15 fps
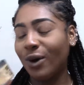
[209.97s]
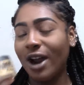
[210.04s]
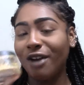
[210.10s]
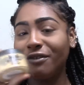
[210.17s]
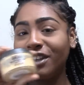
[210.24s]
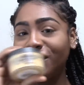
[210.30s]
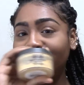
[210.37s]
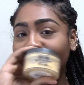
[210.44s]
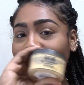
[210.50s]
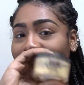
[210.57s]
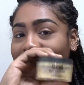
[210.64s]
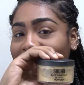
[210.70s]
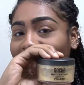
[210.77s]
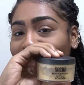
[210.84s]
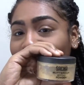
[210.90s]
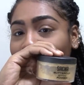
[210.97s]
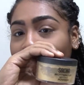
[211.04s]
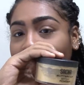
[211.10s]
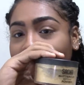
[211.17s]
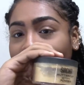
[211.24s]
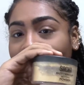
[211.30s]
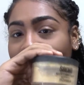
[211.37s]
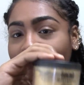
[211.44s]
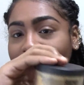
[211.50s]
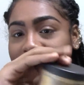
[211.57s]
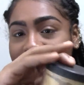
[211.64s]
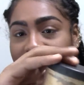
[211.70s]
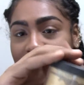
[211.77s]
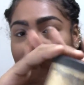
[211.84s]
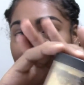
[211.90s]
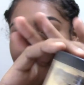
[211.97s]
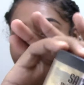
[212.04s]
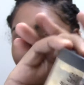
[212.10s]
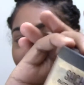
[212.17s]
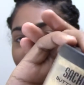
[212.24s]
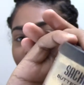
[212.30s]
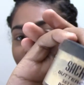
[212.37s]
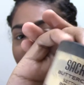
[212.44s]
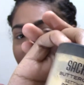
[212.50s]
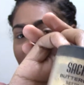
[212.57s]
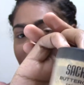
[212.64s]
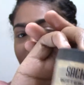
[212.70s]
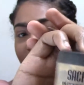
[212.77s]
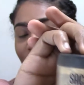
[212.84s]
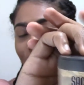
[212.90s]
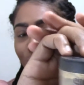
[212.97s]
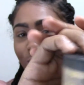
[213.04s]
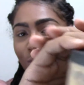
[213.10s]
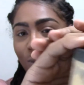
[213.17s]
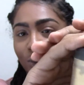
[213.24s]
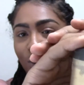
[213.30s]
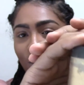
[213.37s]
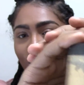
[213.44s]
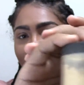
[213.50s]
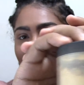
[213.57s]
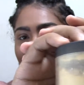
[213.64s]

I reach for my Sacha Buttercup setting powder, and if you don't know what